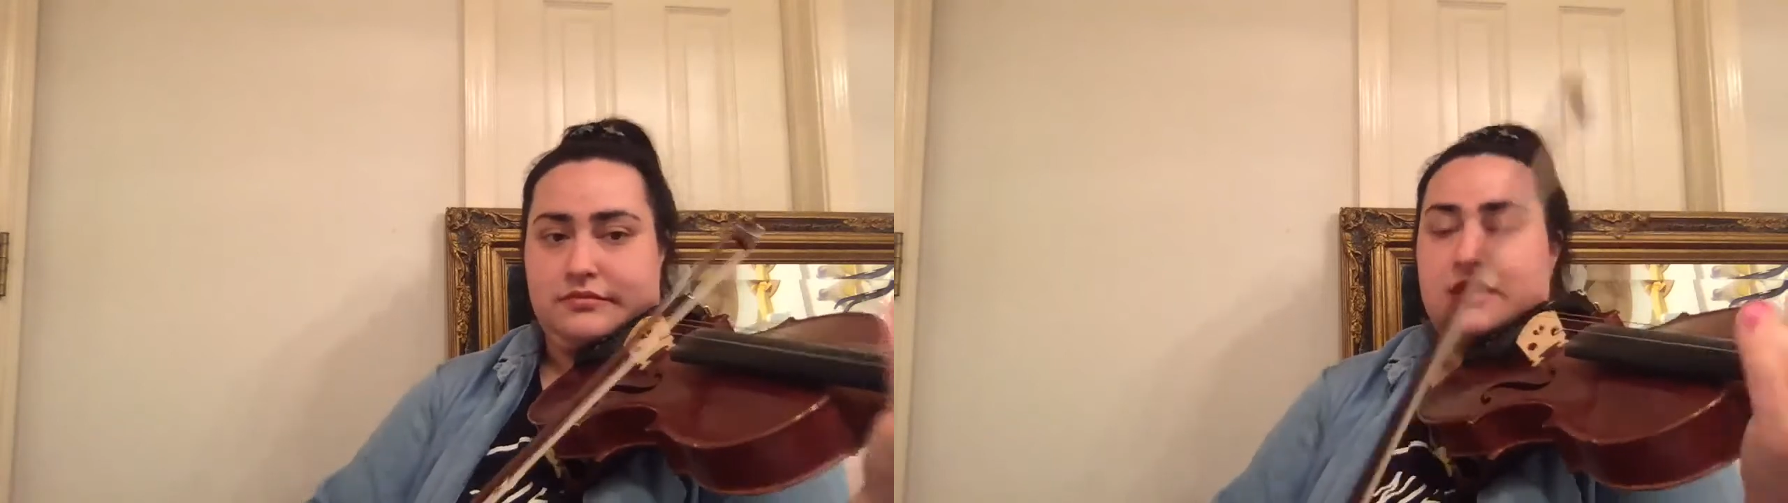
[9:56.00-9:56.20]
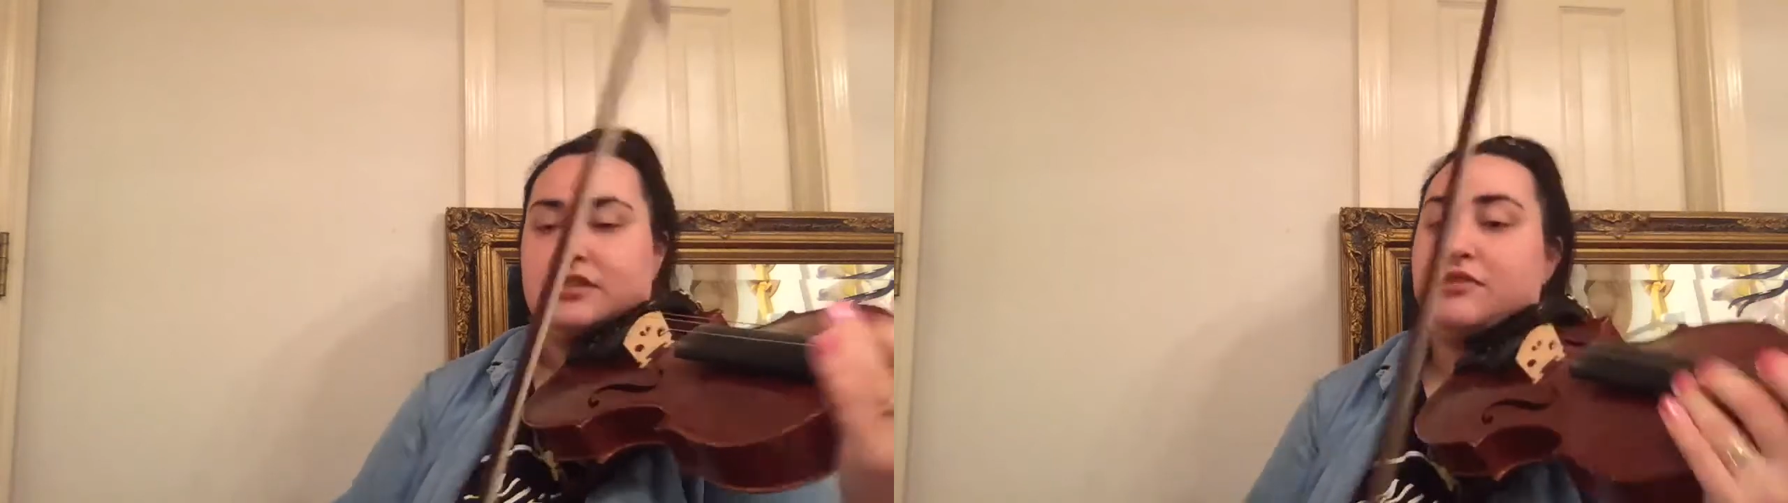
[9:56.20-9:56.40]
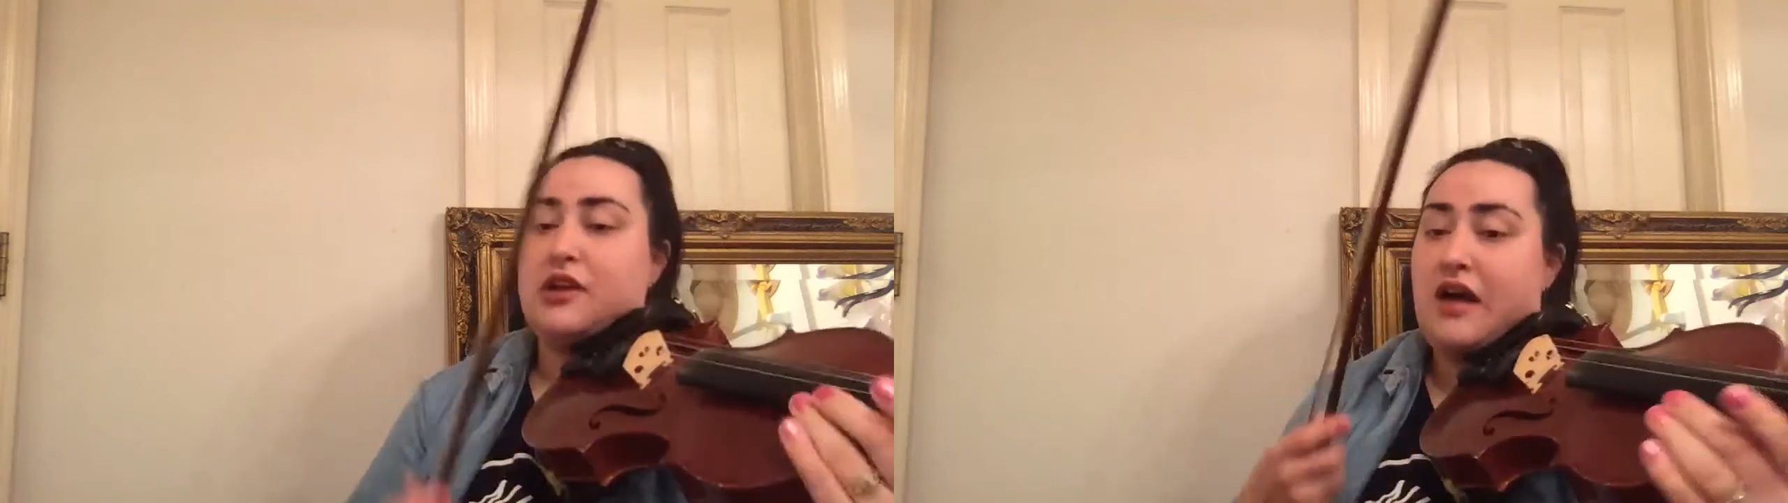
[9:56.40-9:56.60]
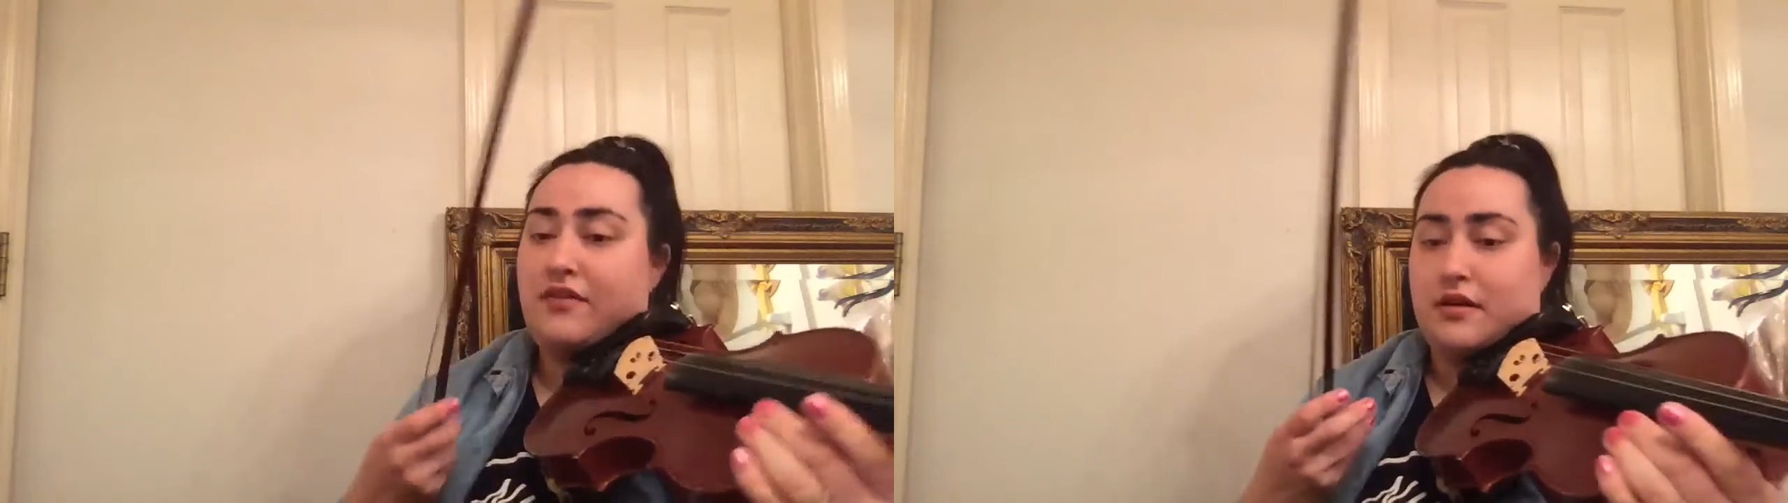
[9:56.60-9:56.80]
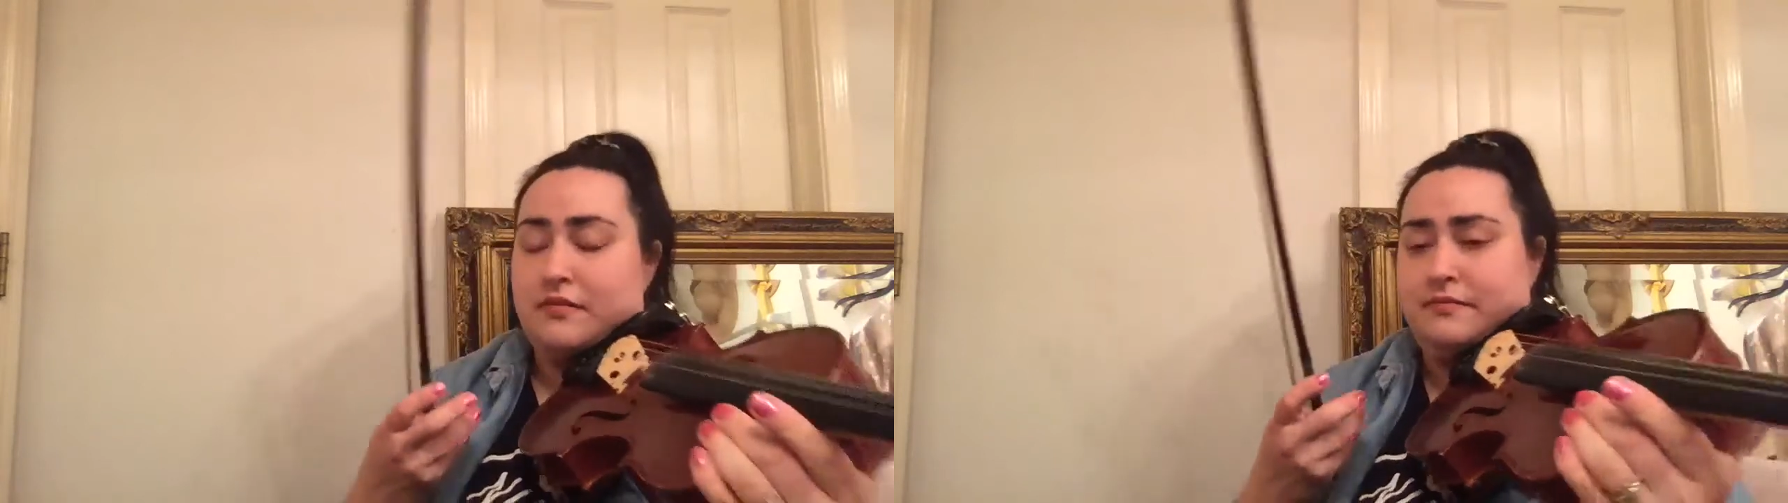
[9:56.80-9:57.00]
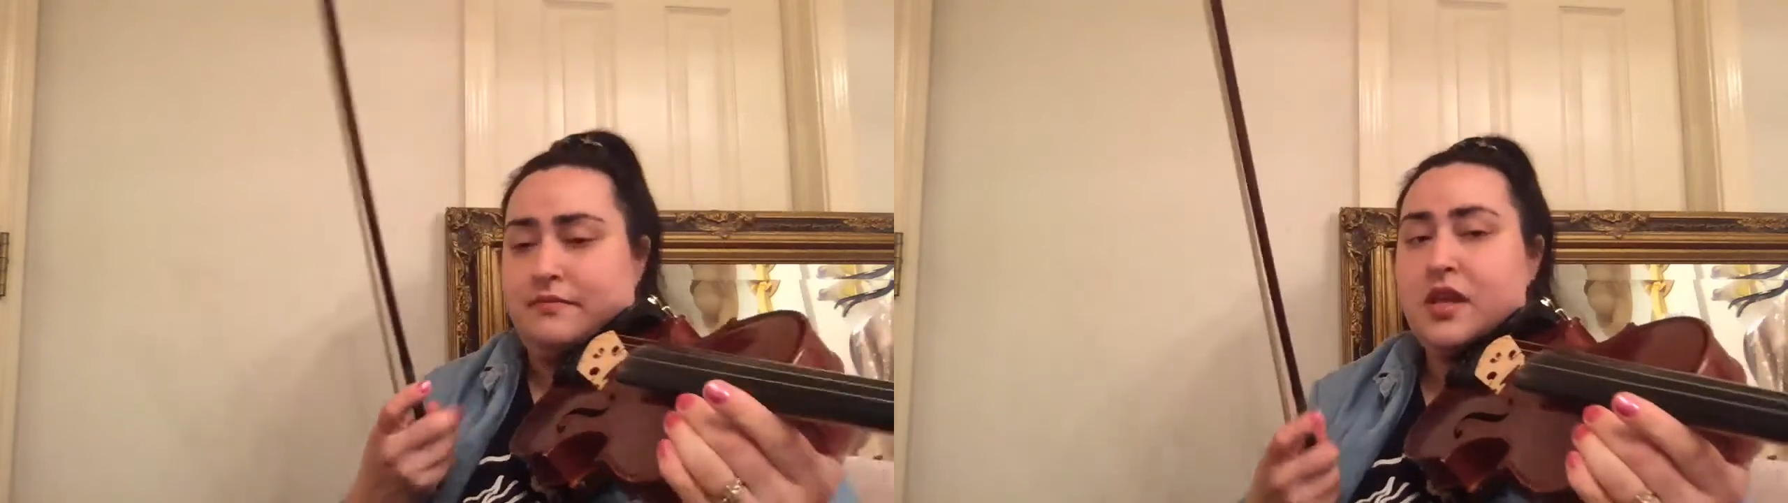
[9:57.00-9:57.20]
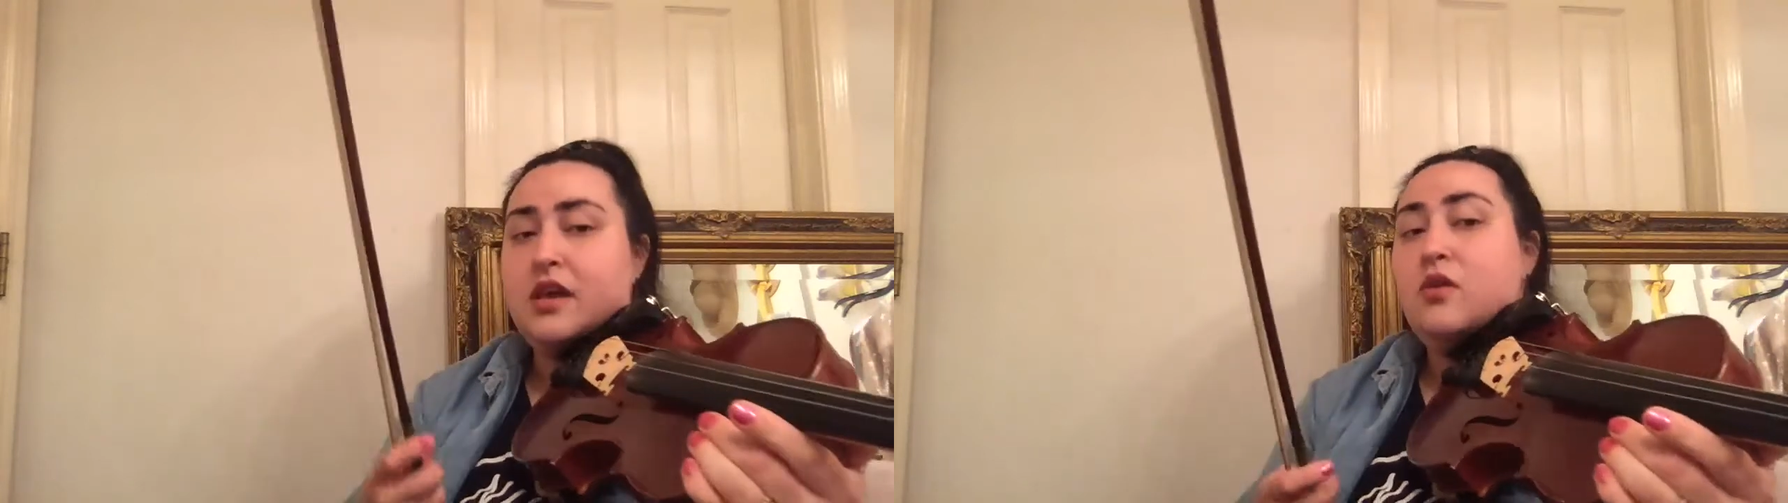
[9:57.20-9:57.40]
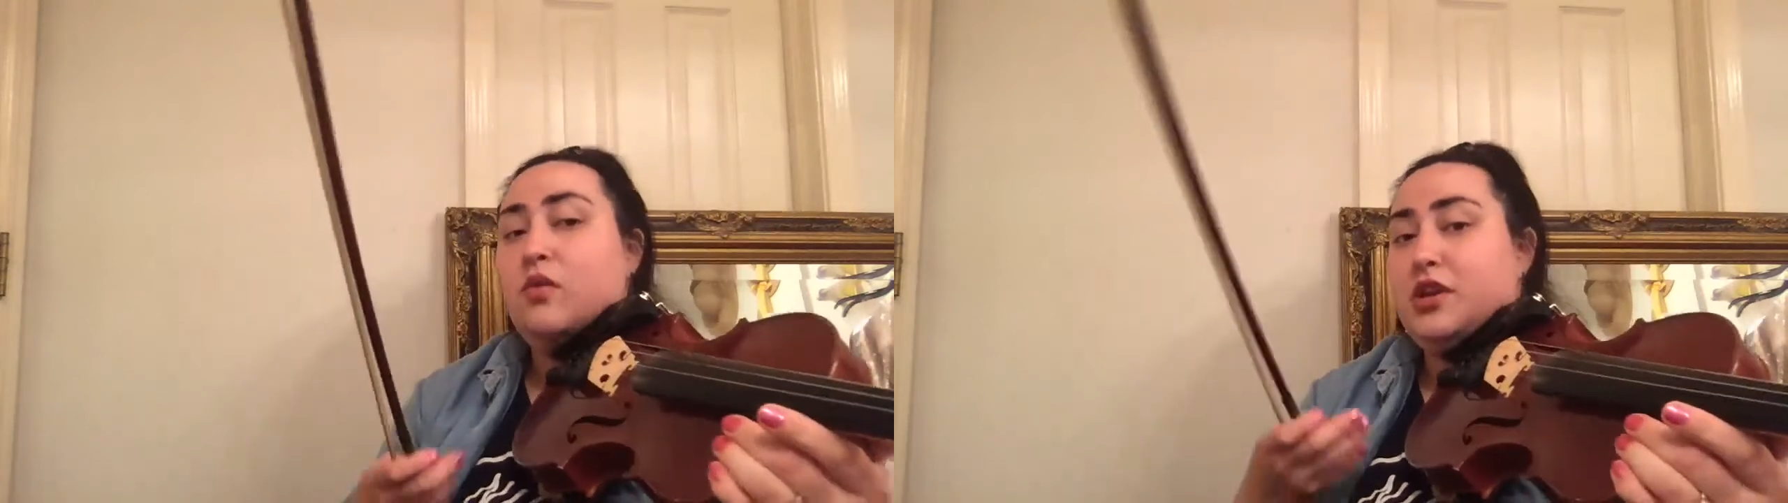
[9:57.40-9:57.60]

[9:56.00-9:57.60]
So when you have a when